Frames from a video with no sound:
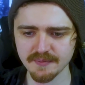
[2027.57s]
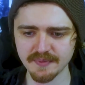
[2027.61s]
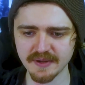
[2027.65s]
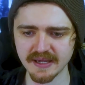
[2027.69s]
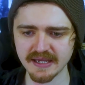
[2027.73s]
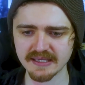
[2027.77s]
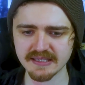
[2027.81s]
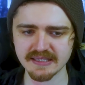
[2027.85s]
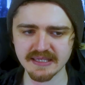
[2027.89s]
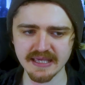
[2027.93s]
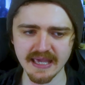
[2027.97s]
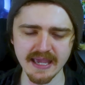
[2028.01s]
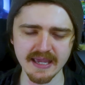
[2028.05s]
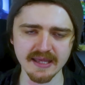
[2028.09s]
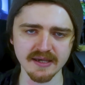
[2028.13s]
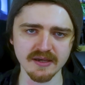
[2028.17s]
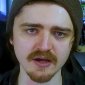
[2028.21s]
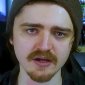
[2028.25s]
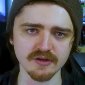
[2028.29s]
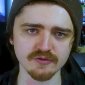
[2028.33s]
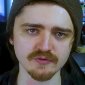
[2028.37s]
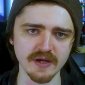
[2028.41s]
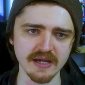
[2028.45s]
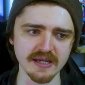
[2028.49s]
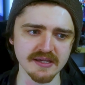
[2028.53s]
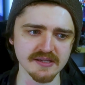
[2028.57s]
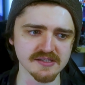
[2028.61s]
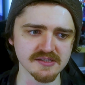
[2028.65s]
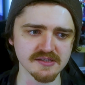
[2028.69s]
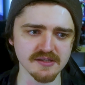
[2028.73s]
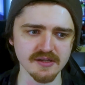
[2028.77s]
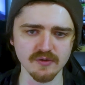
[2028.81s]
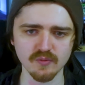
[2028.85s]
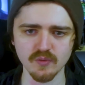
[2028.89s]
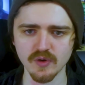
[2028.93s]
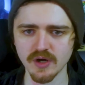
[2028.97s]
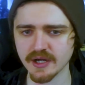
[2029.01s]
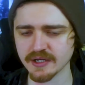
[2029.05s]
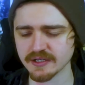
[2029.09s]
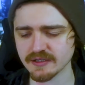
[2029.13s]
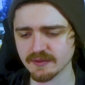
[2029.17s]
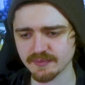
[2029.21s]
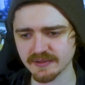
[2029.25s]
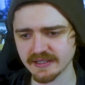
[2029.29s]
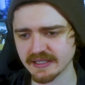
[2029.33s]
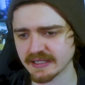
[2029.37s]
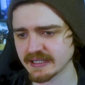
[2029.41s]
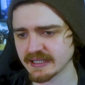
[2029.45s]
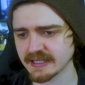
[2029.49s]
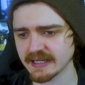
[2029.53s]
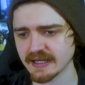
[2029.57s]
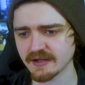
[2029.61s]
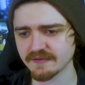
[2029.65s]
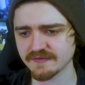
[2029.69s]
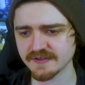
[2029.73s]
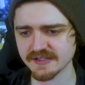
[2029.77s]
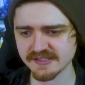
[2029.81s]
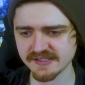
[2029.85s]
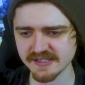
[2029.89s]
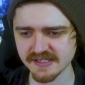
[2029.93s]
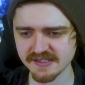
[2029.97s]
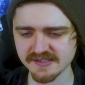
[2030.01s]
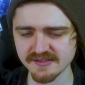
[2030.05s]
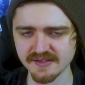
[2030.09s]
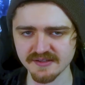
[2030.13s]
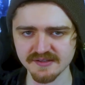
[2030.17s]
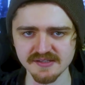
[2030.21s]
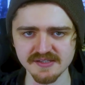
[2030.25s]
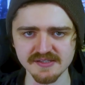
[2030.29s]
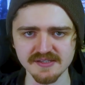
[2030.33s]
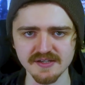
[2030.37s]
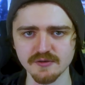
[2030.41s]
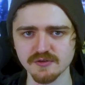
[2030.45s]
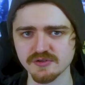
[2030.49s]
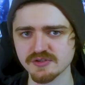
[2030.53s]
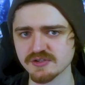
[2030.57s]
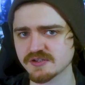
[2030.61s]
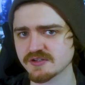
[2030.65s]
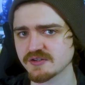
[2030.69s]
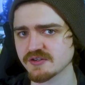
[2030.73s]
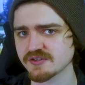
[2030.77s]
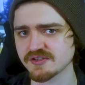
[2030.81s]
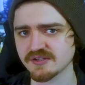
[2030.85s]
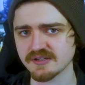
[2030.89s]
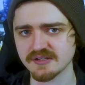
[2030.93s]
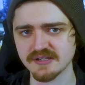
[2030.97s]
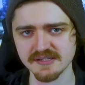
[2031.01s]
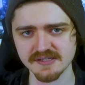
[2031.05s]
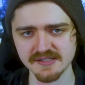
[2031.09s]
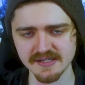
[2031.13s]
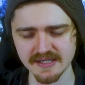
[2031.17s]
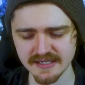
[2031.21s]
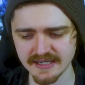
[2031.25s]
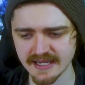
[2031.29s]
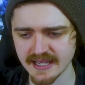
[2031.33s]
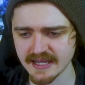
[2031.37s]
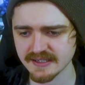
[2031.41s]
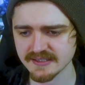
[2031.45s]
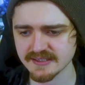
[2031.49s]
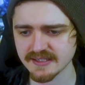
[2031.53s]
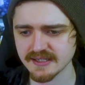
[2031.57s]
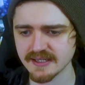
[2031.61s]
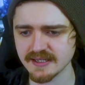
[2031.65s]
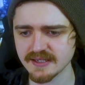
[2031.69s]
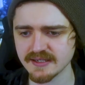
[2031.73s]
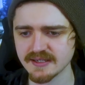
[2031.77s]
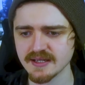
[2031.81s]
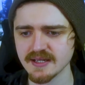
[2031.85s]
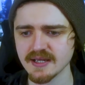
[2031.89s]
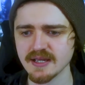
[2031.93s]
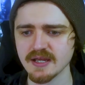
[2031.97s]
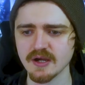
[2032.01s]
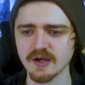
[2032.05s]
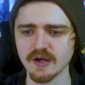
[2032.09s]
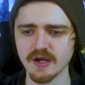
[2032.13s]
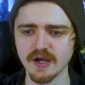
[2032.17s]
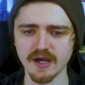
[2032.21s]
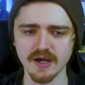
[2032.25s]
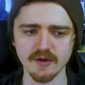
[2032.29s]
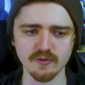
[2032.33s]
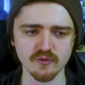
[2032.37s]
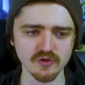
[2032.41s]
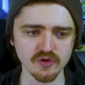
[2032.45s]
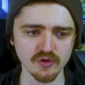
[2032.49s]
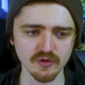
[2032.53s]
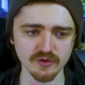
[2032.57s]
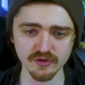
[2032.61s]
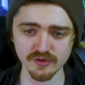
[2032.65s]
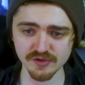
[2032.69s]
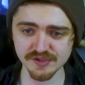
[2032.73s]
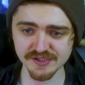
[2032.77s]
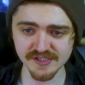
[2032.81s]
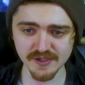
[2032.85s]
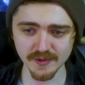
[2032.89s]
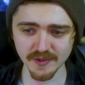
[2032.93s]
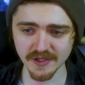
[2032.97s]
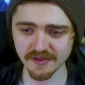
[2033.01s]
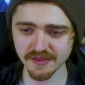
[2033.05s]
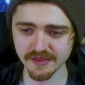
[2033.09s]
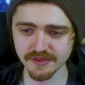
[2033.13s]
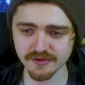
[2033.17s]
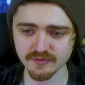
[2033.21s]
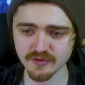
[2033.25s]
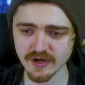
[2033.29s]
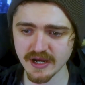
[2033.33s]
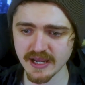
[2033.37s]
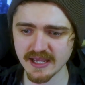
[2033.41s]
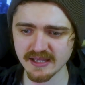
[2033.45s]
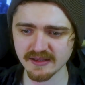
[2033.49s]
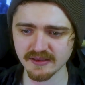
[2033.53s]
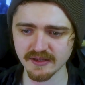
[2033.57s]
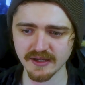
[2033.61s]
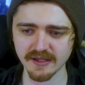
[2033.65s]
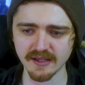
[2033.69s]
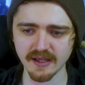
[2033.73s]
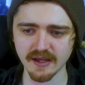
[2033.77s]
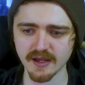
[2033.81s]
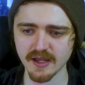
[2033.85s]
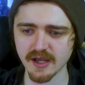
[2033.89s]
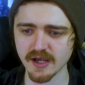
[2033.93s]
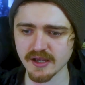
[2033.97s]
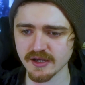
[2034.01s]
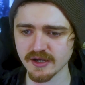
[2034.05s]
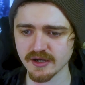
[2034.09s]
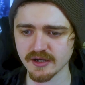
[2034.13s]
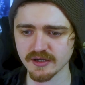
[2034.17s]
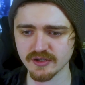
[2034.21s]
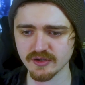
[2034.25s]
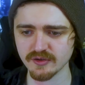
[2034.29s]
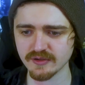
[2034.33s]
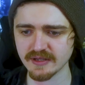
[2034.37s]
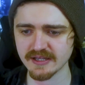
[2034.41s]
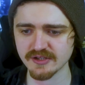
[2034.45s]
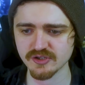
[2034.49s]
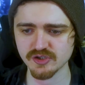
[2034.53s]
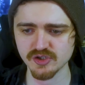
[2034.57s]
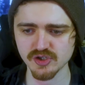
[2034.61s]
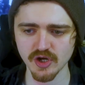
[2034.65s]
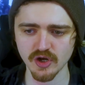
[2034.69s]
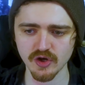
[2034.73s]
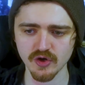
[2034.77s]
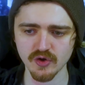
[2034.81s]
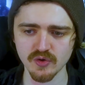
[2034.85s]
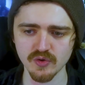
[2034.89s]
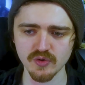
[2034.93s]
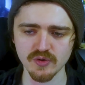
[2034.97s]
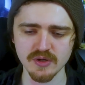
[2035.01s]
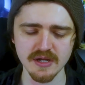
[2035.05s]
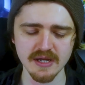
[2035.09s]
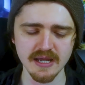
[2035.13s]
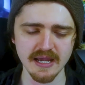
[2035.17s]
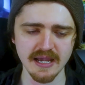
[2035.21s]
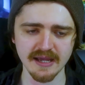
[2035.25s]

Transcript: But again, I raised the why aren't you blinking out of existence still just because you're disconnected uh, you're, you're, still a threat. Like, I, I, argue that Joe